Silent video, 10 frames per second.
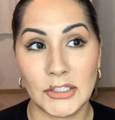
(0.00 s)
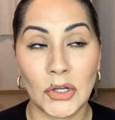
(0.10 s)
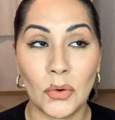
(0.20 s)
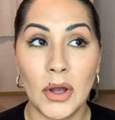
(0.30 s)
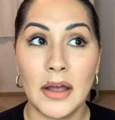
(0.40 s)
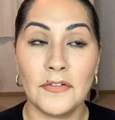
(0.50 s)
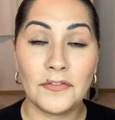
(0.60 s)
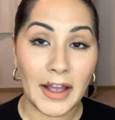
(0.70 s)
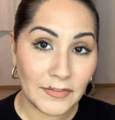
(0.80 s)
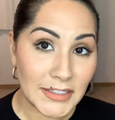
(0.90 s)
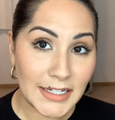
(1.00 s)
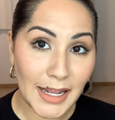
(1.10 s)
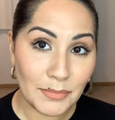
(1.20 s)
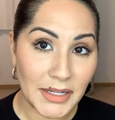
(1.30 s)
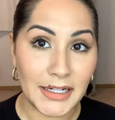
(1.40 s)
So 5 to
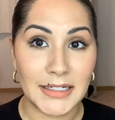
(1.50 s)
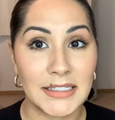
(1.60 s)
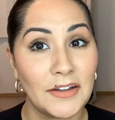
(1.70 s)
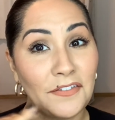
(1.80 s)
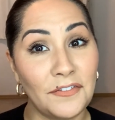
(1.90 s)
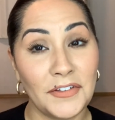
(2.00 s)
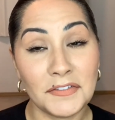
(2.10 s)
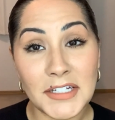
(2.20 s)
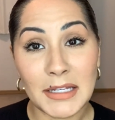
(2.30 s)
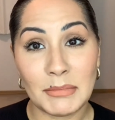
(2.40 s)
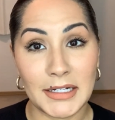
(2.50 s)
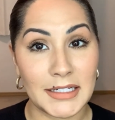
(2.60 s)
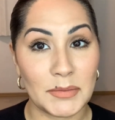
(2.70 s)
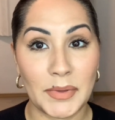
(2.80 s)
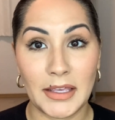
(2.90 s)
10 minutes, 15
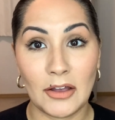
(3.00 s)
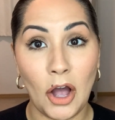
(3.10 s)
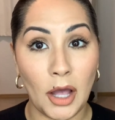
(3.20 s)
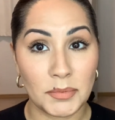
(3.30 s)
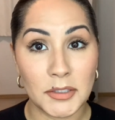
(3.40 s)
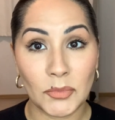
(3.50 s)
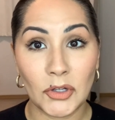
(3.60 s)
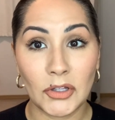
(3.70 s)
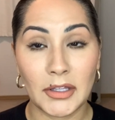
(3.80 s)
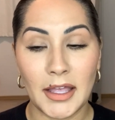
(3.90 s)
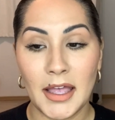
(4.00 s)
minutes being optimal.